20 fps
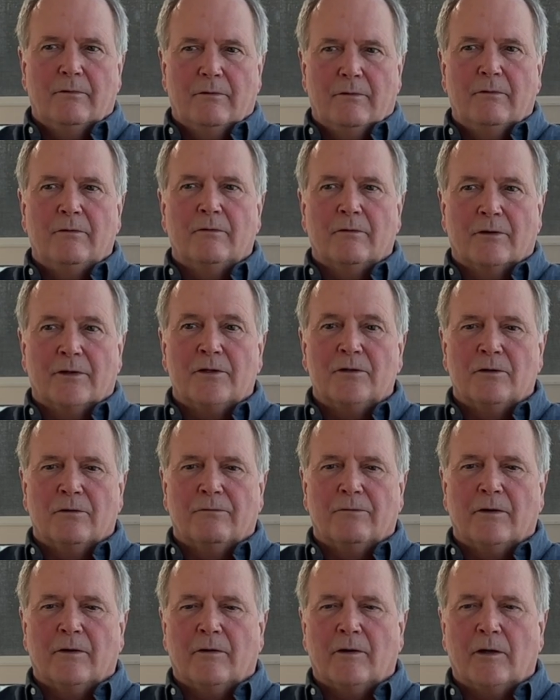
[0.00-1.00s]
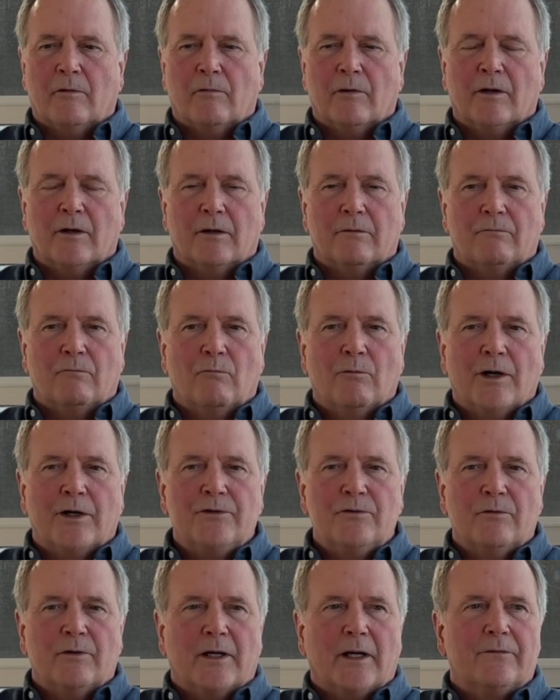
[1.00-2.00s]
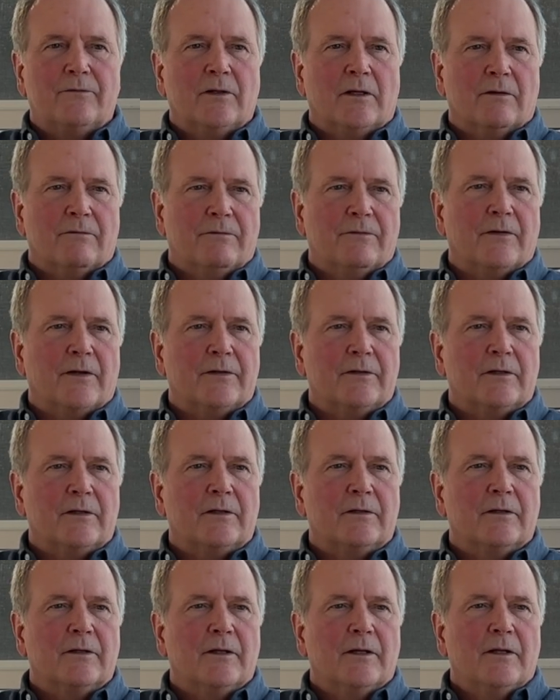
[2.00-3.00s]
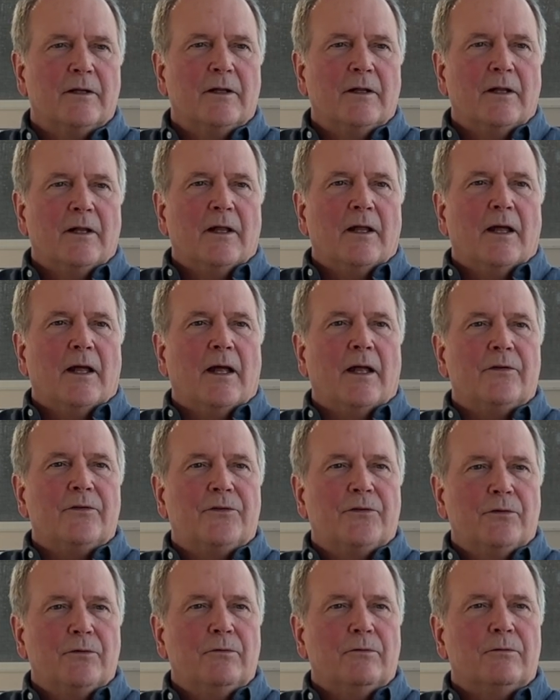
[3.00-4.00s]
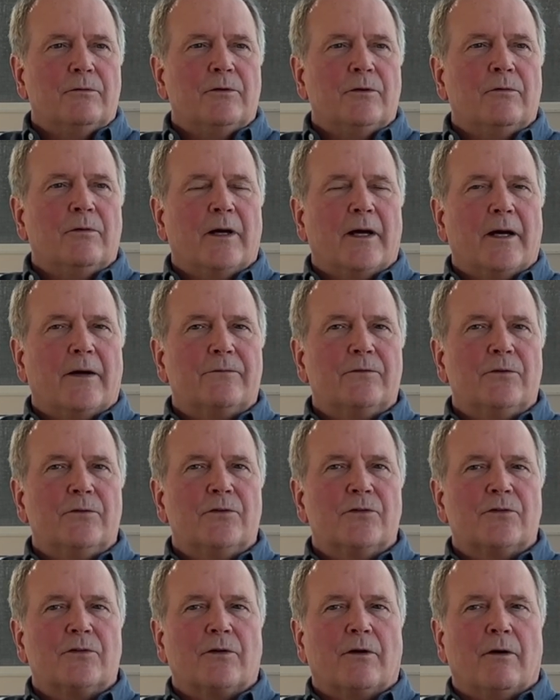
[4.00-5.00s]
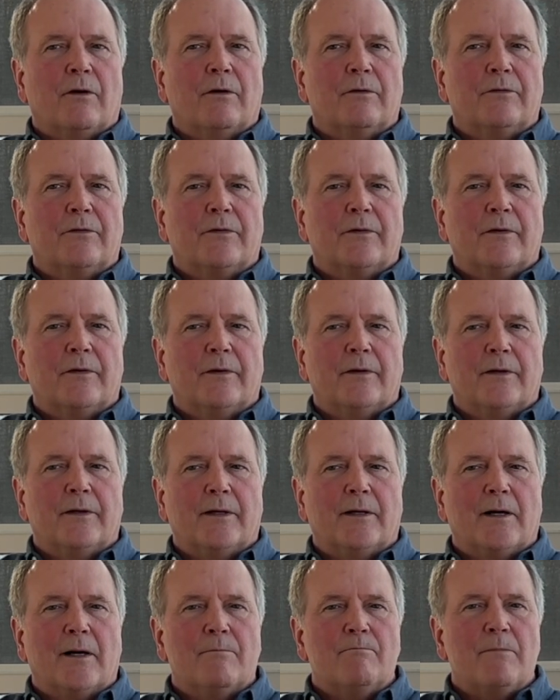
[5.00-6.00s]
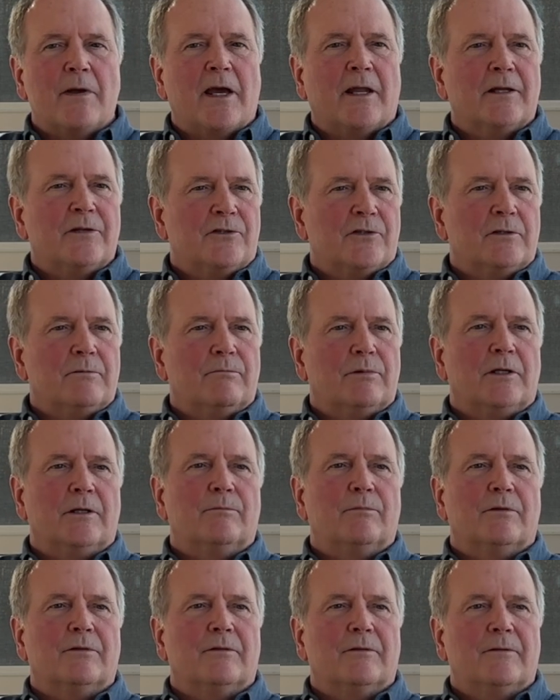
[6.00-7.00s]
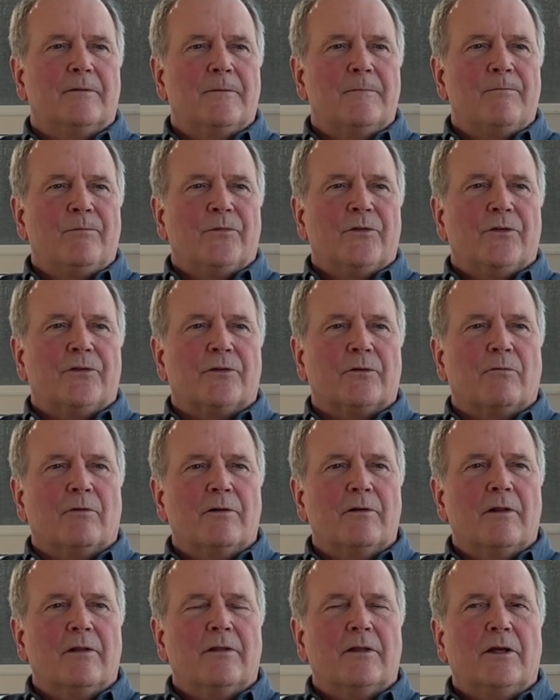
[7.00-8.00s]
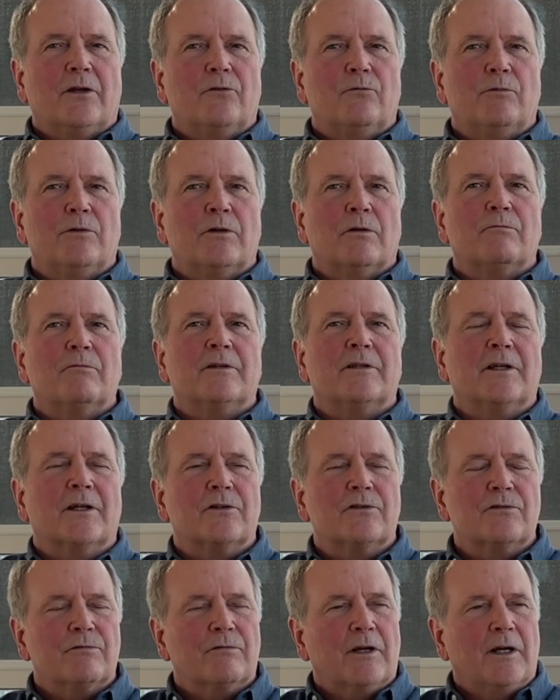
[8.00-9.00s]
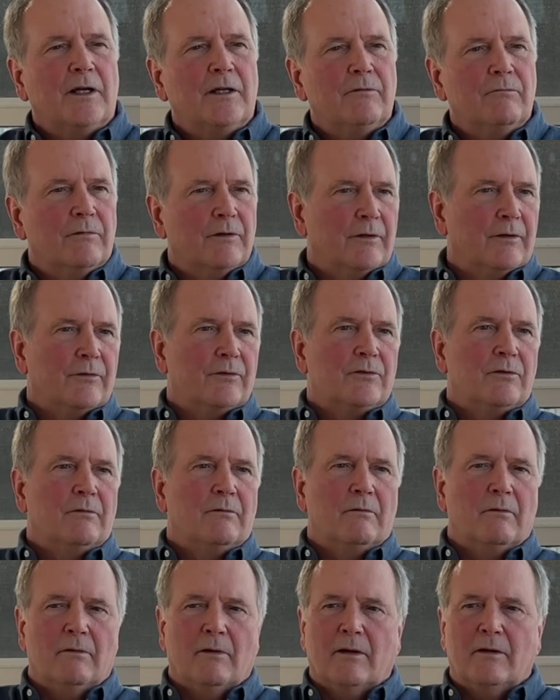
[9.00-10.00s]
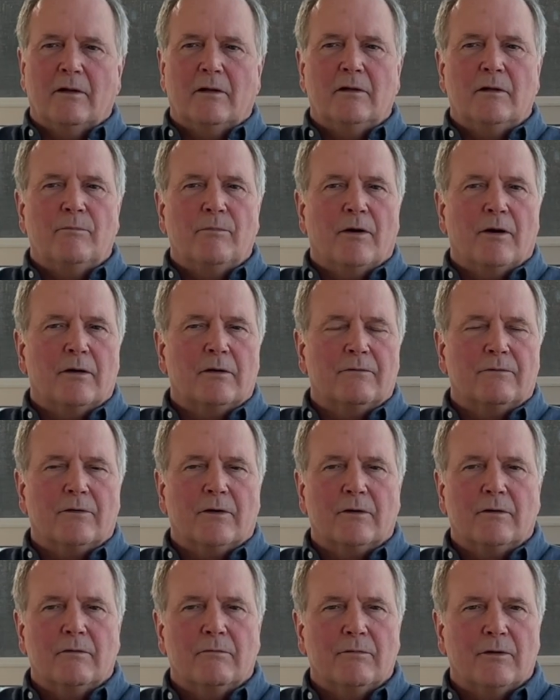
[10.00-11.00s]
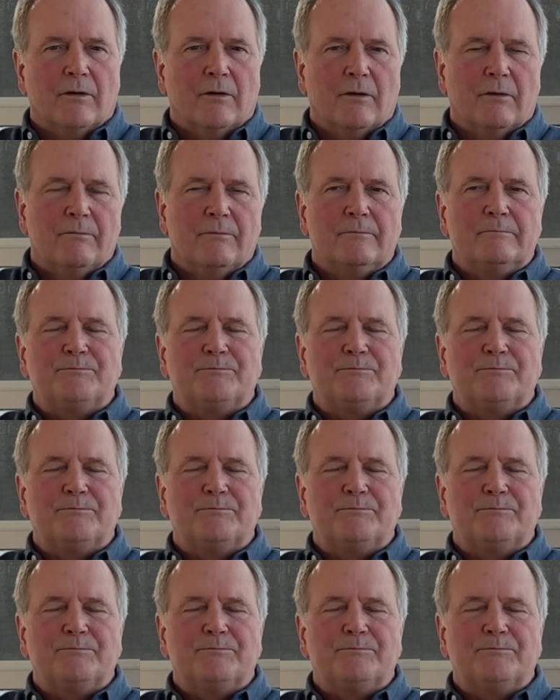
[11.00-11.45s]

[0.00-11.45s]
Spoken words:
that you're very aware of. One, you have to get funding, and two, you have to start managing people. So one of the things we don't really get trained with at any part of our career